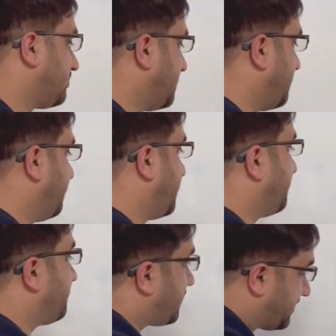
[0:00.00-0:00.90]
number of
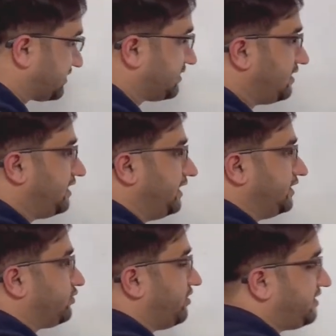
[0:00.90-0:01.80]
products. So if